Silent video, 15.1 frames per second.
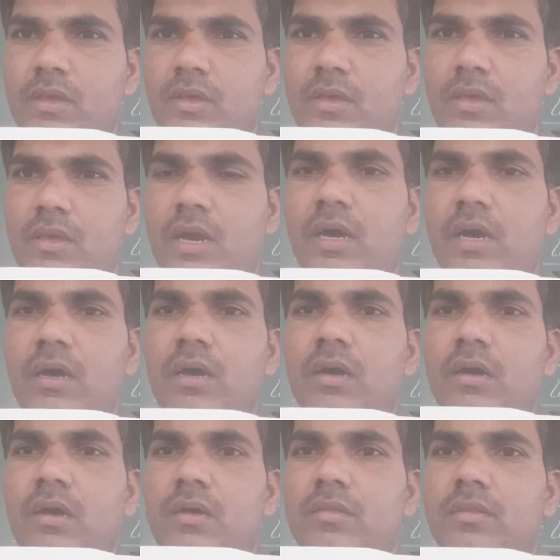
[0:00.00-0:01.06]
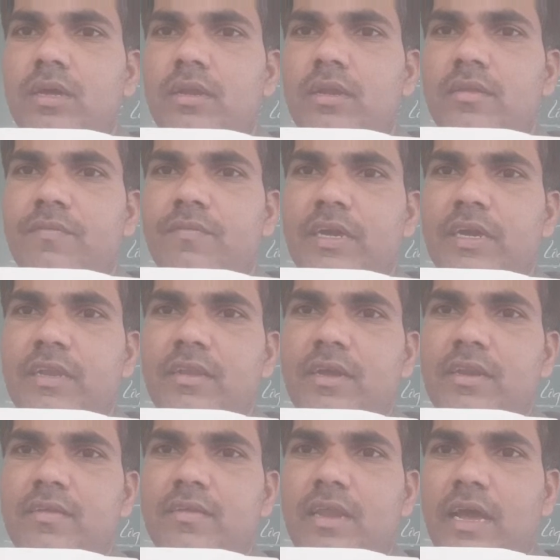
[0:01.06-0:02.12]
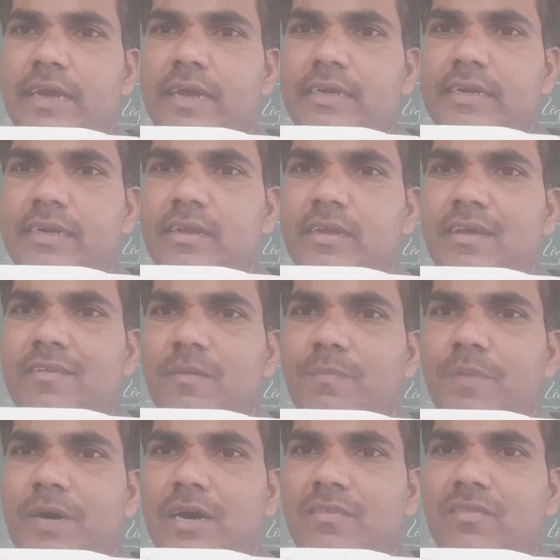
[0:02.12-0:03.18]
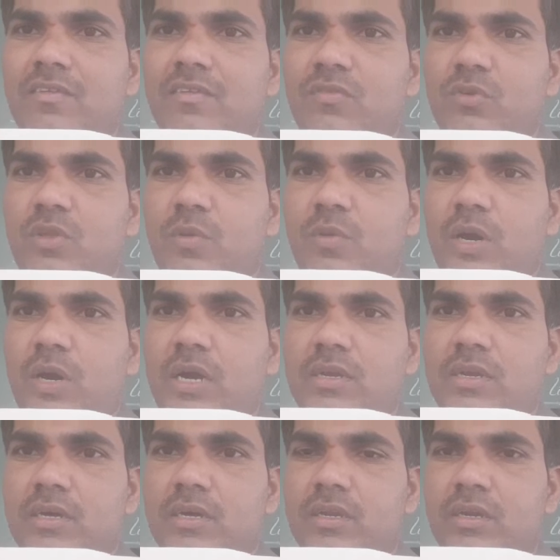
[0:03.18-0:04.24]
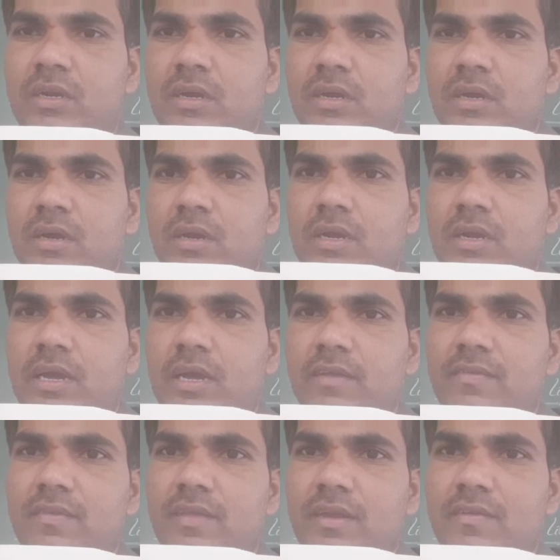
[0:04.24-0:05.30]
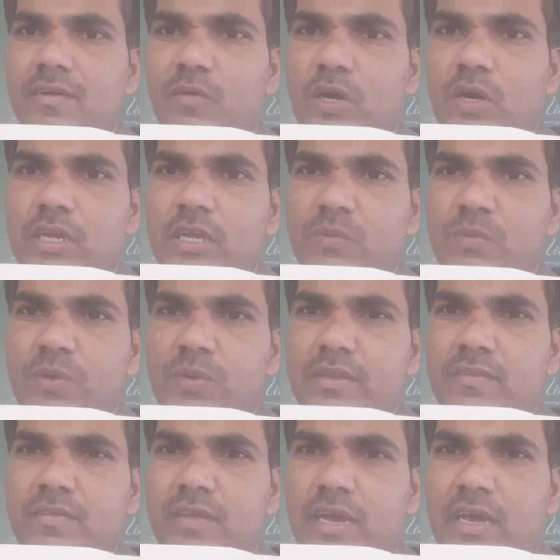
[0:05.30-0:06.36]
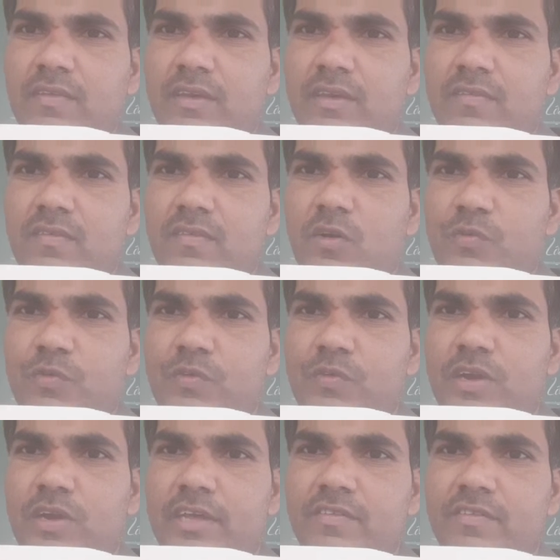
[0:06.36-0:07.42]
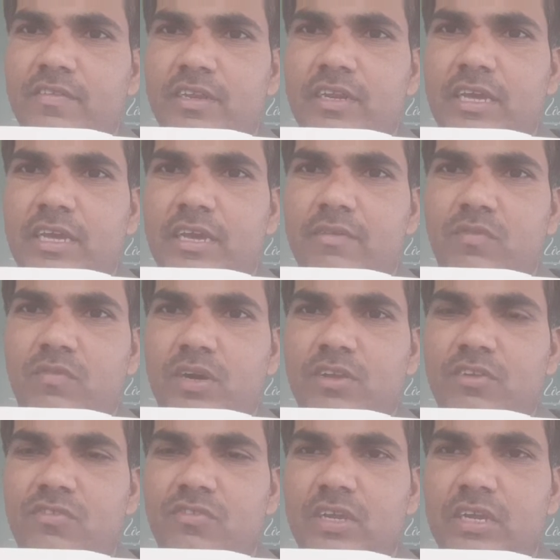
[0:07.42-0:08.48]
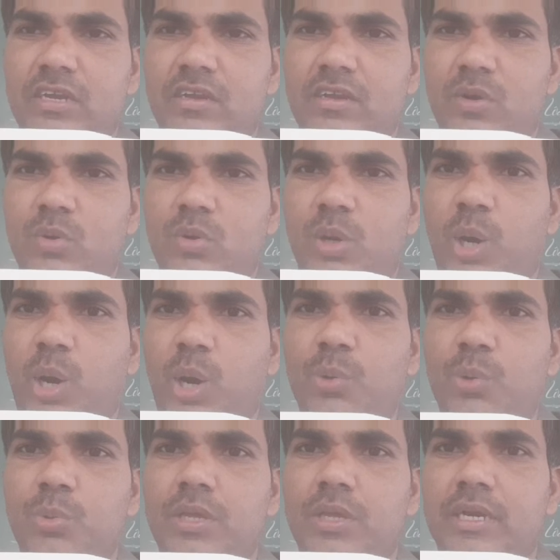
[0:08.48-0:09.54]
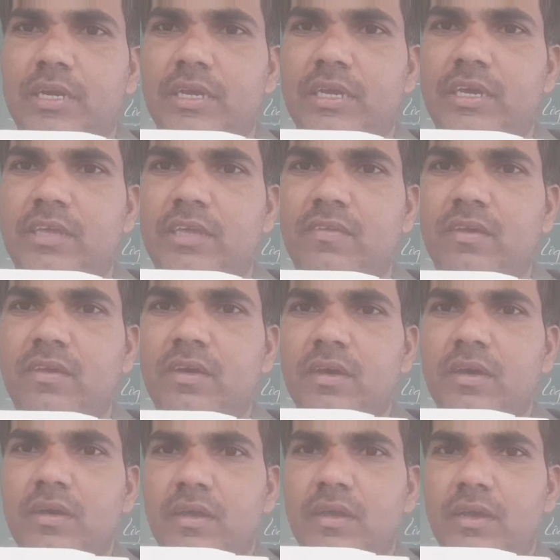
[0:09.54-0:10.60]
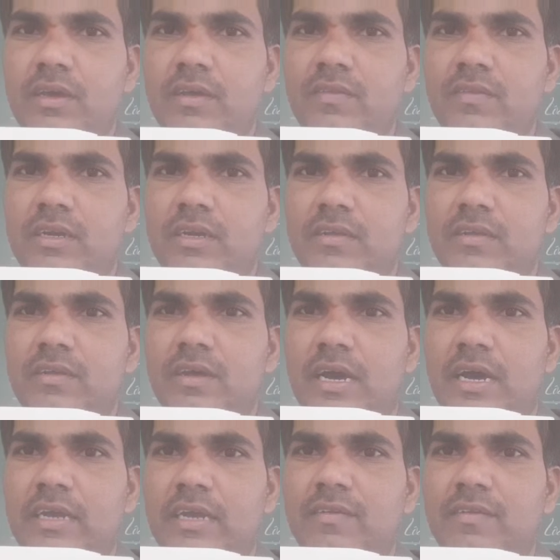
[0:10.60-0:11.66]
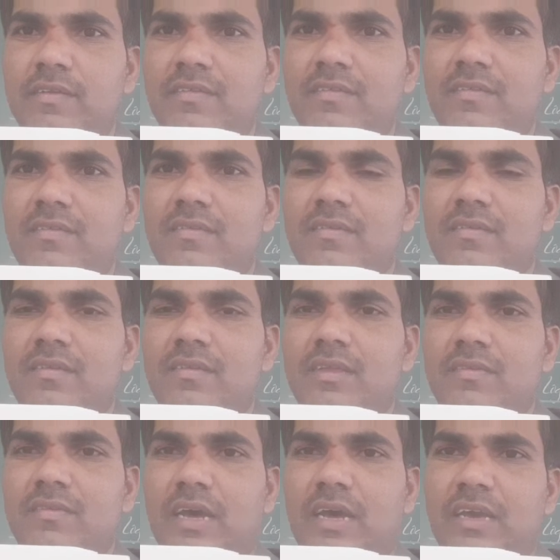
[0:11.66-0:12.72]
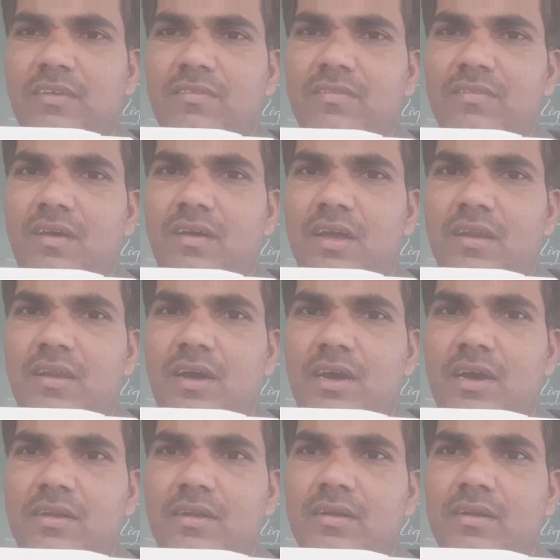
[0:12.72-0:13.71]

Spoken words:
Yeah, there is a when there is a light ray that passes through the water. Yes, there is a whatever the sizes of our lesson name. Once check it out, how there it is. Yes, it is a rises. The size or not.